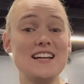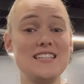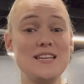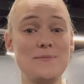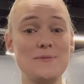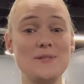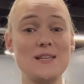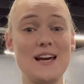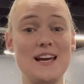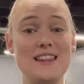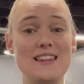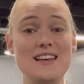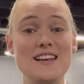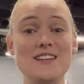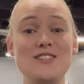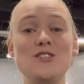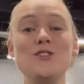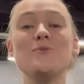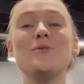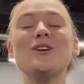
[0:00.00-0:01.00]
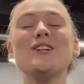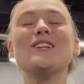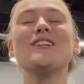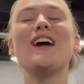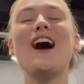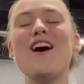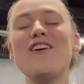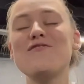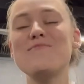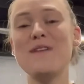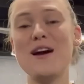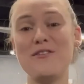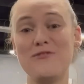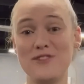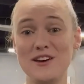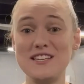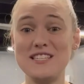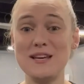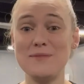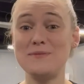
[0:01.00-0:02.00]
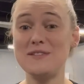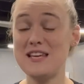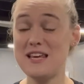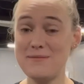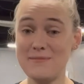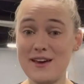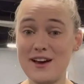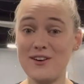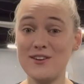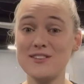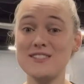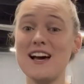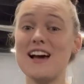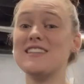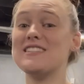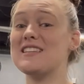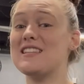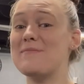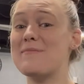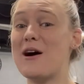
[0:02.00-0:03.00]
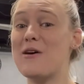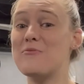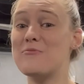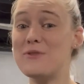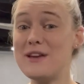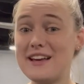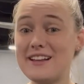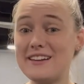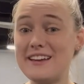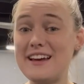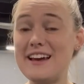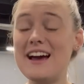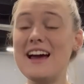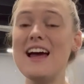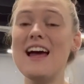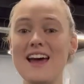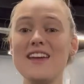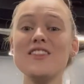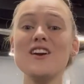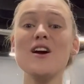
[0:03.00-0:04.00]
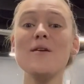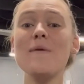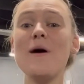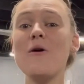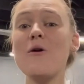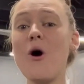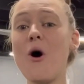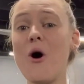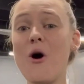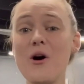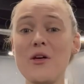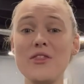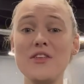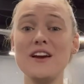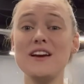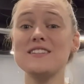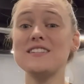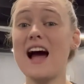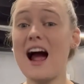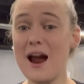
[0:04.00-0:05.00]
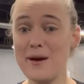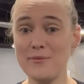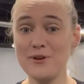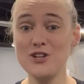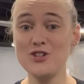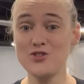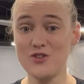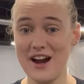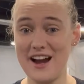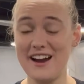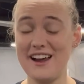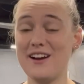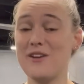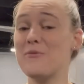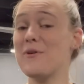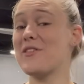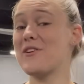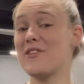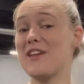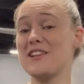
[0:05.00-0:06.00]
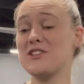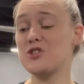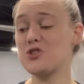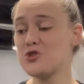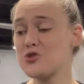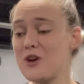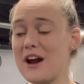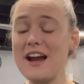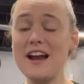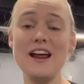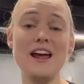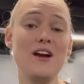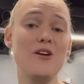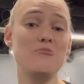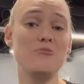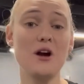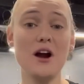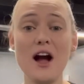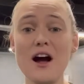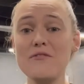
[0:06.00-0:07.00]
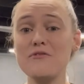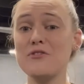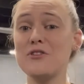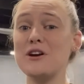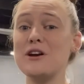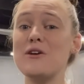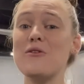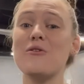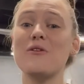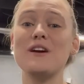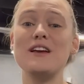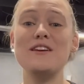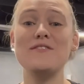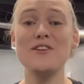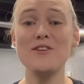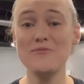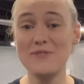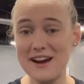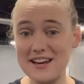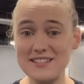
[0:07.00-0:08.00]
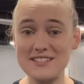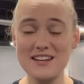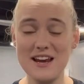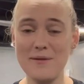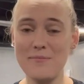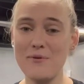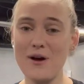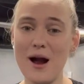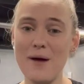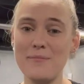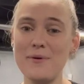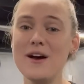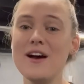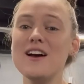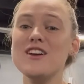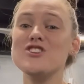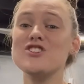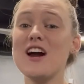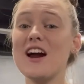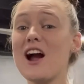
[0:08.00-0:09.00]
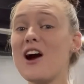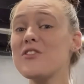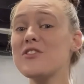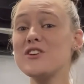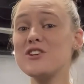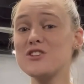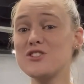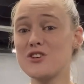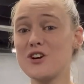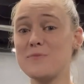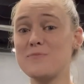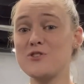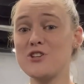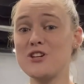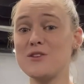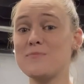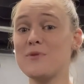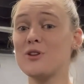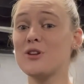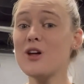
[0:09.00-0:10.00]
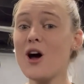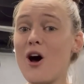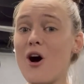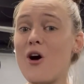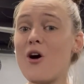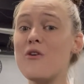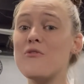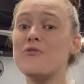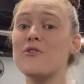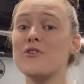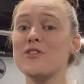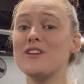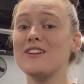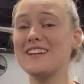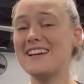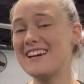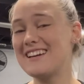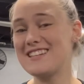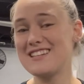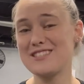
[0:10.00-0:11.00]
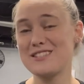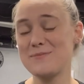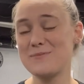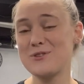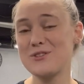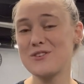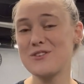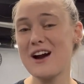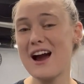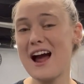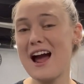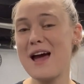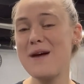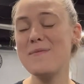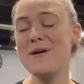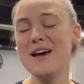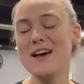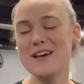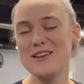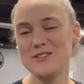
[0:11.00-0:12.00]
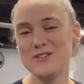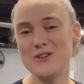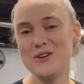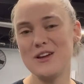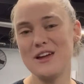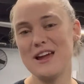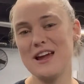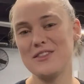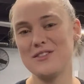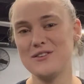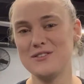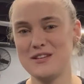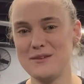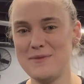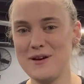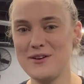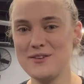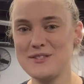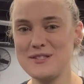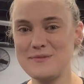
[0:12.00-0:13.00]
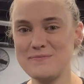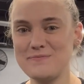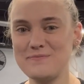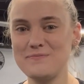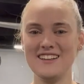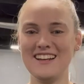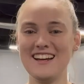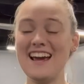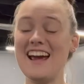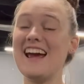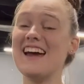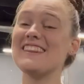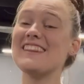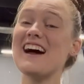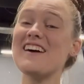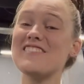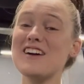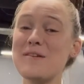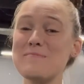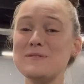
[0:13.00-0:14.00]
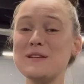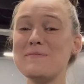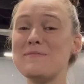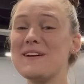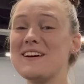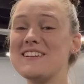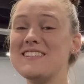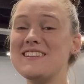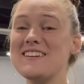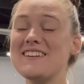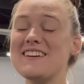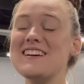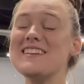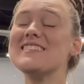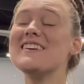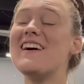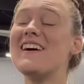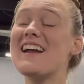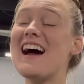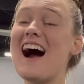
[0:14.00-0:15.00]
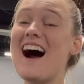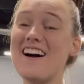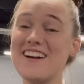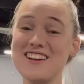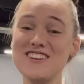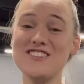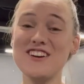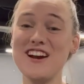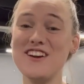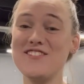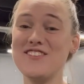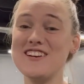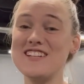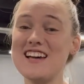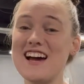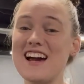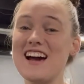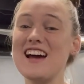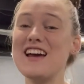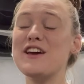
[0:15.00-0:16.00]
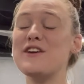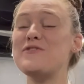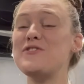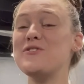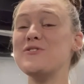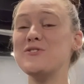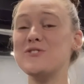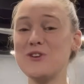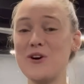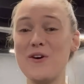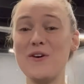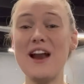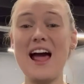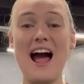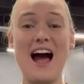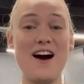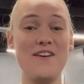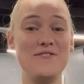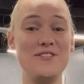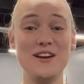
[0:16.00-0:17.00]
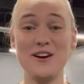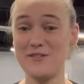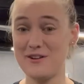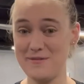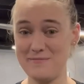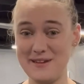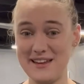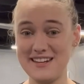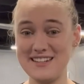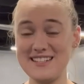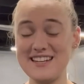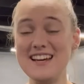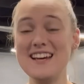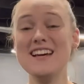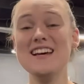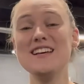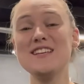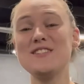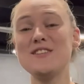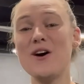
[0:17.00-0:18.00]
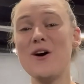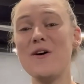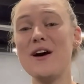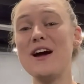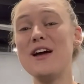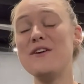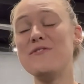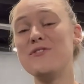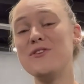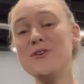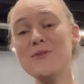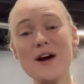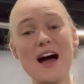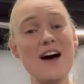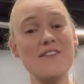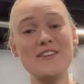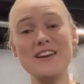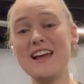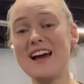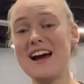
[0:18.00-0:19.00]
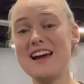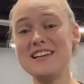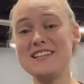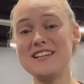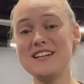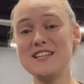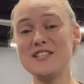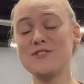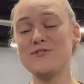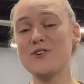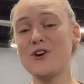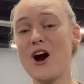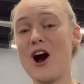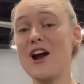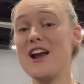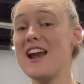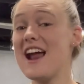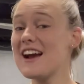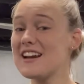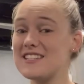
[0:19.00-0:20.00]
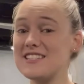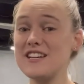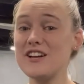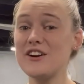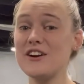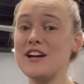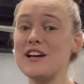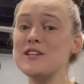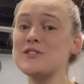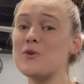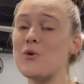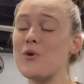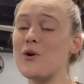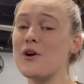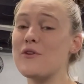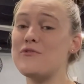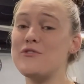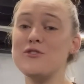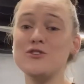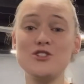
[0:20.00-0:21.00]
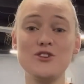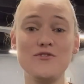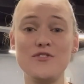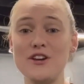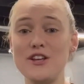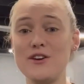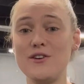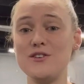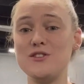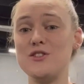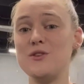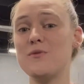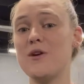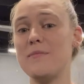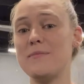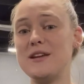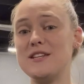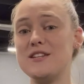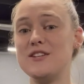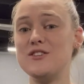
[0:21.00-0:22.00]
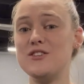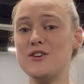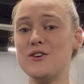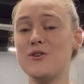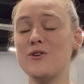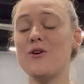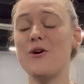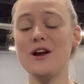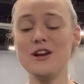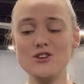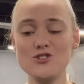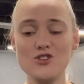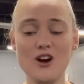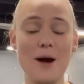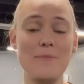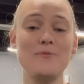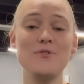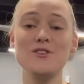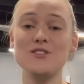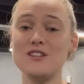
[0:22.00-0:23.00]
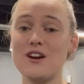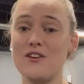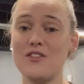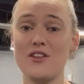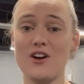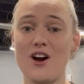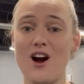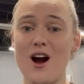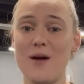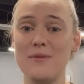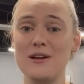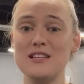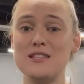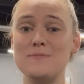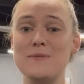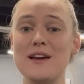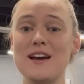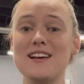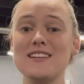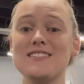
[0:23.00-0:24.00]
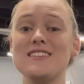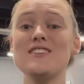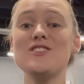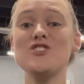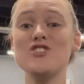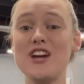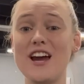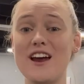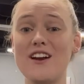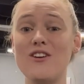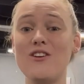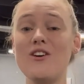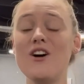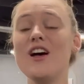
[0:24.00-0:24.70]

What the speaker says: tips like these, you will love my Fit Tips emails. I send them out weekly, and they're about all things hybrid training, whether that's training, recovery, or even race day prep. Check out the description below for the link to subscribe so you can get those emails. And that wraps up our series on how to train for Deka if you don't have the equipment. So if you have any ideas for our next series or future videos you want me to do, go ahead and drop those down in the comments, because this channel